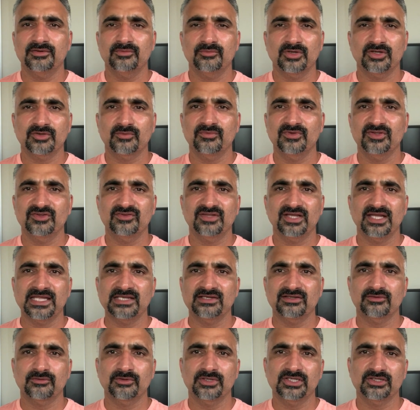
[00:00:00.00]
work visa
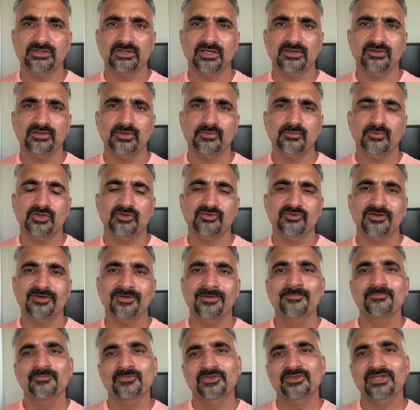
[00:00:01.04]
and the green card
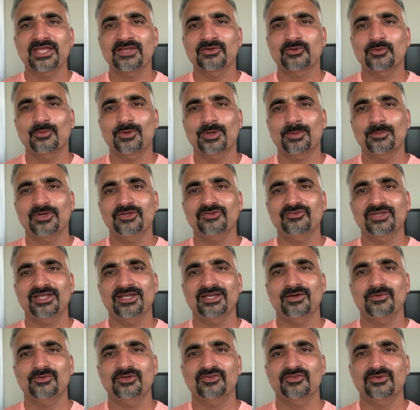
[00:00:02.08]
conversion. Thank you very much,
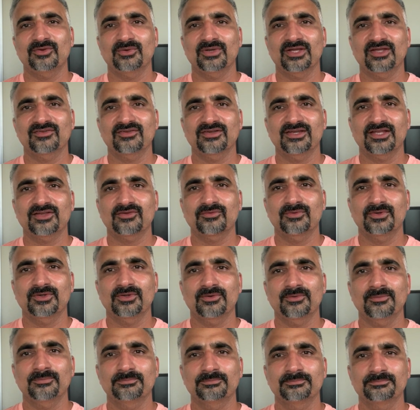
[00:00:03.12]
and I will see you guys in the next
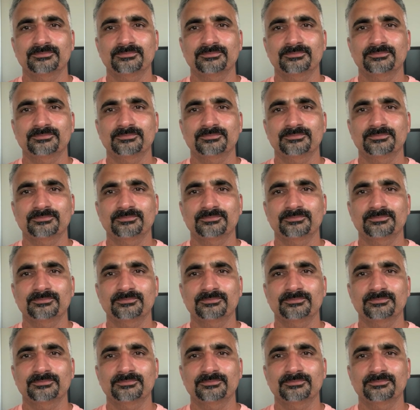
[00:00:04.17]
video.